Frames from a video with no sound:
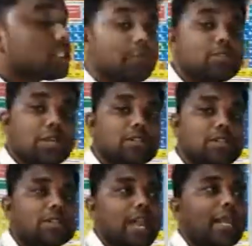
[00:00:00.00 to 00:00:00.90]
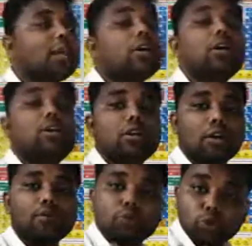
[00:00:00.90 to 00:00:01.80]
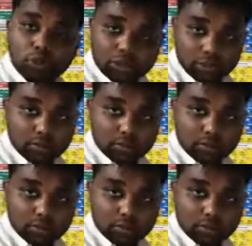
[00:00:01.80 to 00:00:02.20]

substances like camphor,